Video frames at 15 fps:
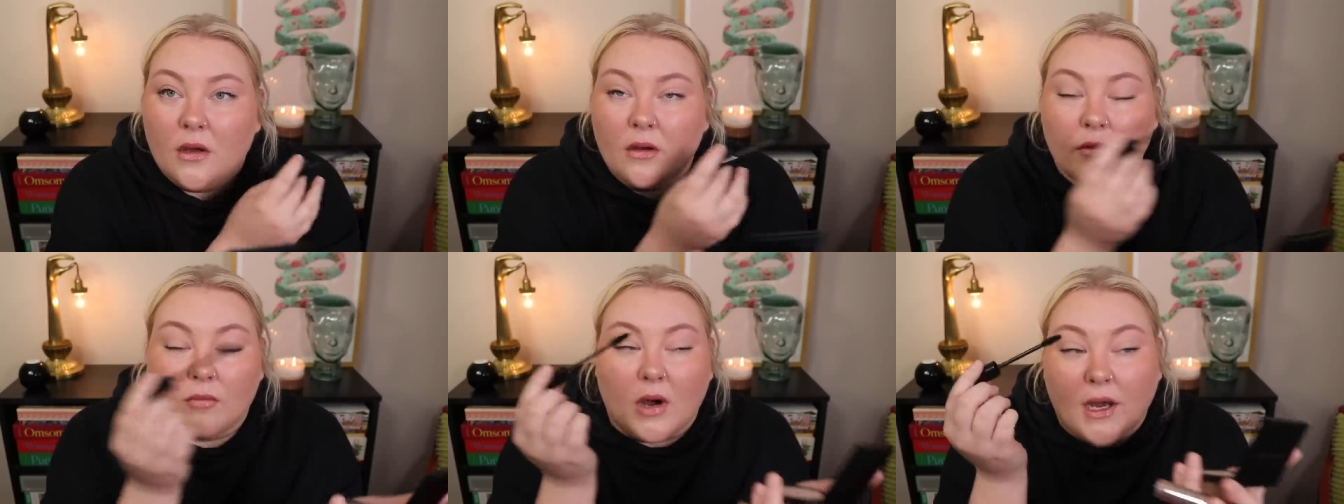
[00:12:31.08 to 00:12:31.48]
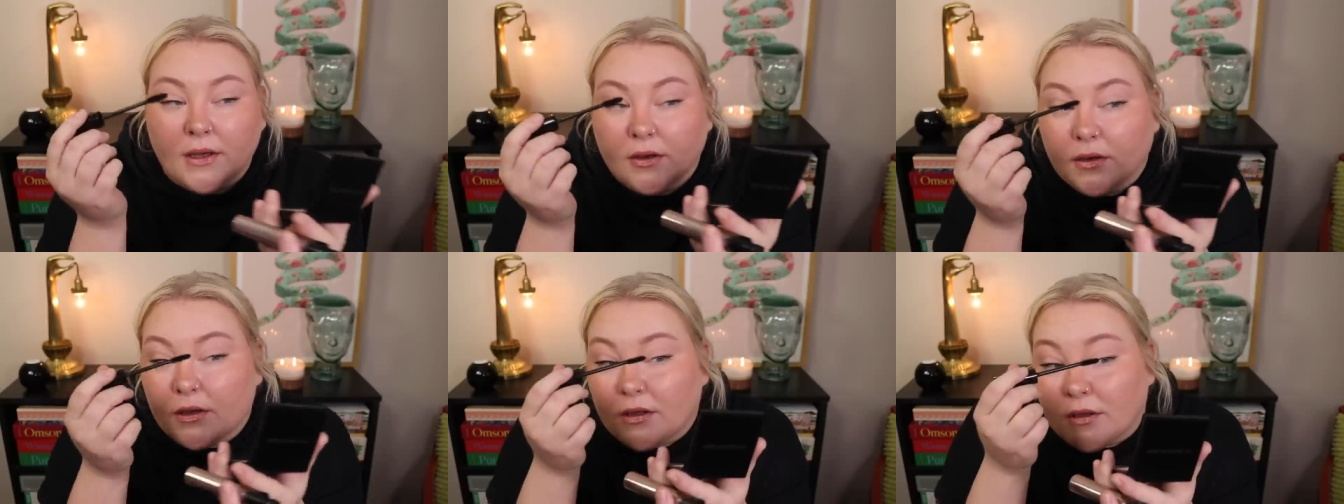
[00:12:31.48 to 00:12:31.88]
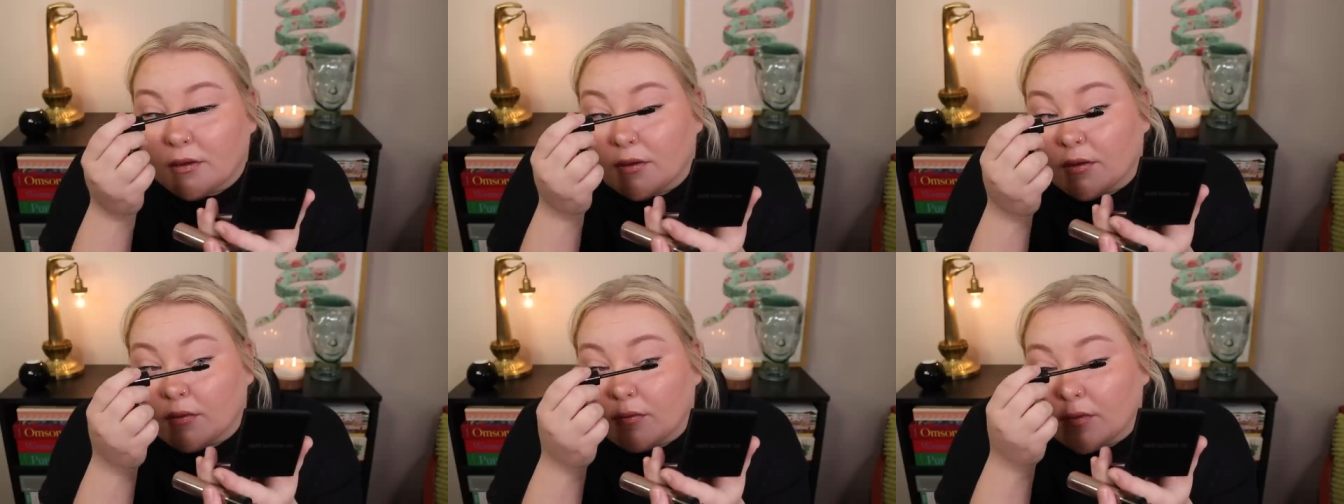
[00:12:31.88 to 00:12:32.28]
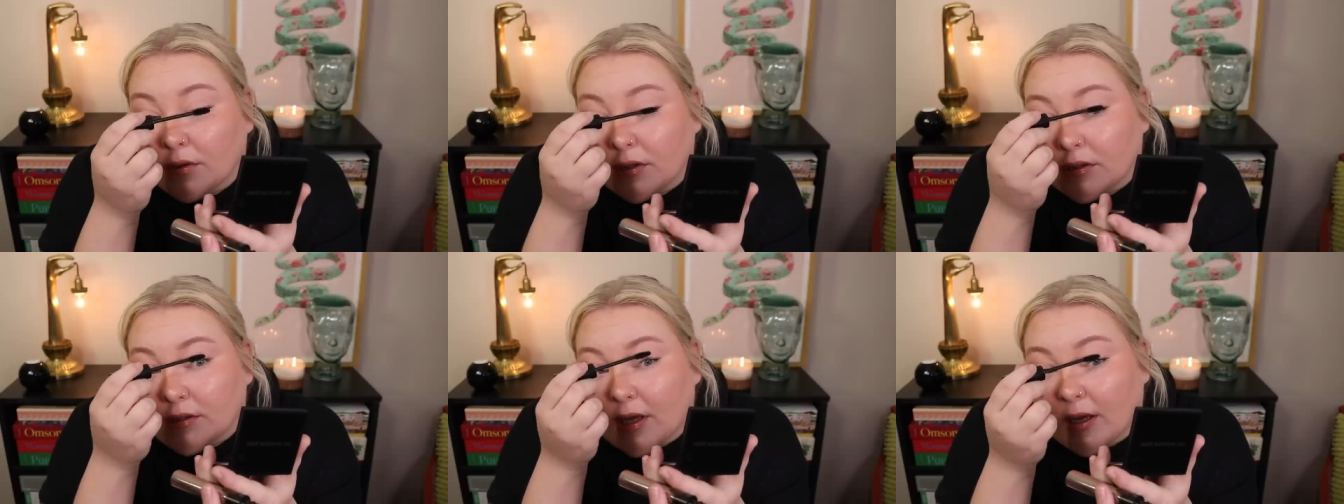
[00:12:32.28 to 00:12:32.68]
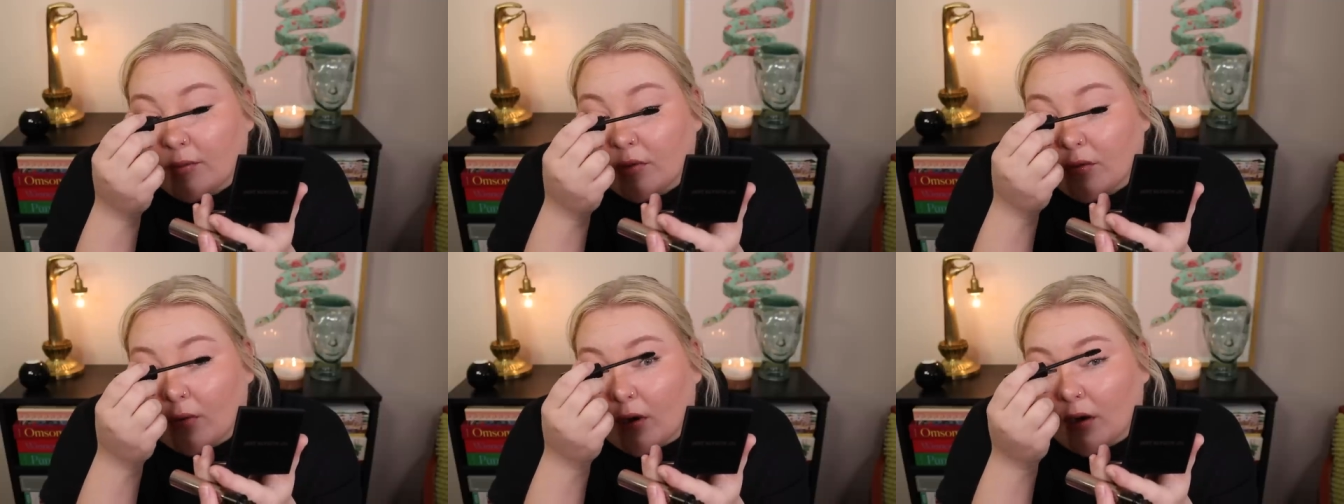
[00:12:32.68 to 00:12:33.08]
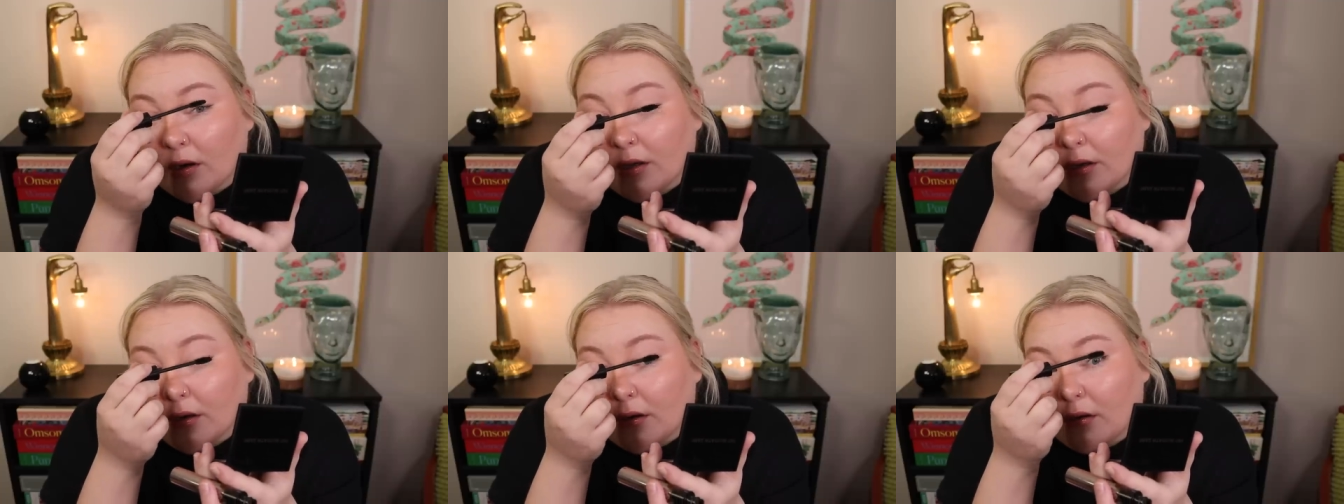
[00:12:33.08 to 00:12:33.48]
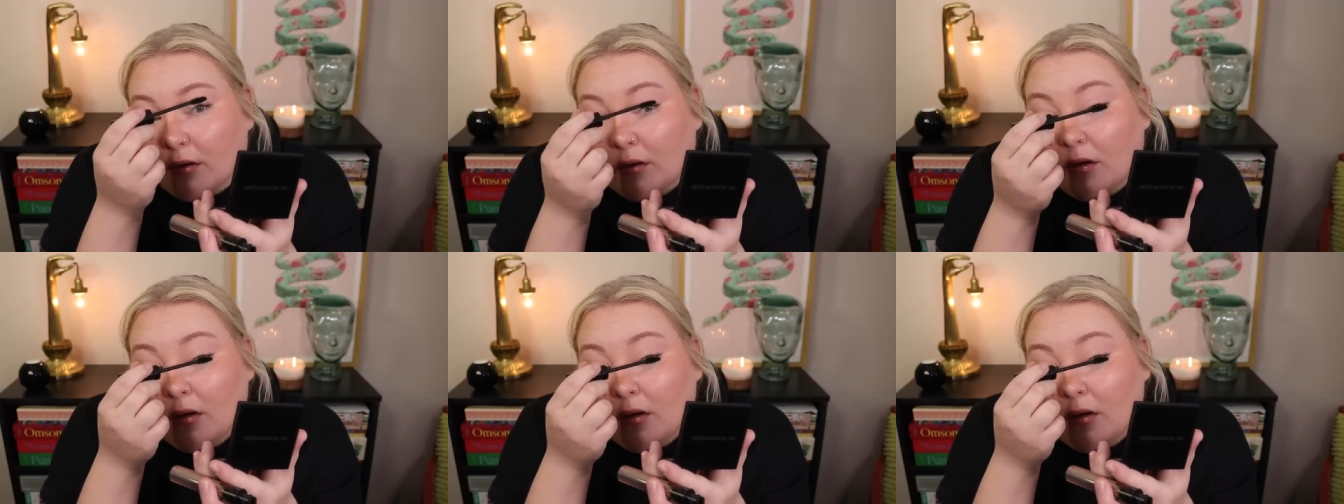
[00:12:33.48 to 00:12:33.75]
why you're here, with the time you are here.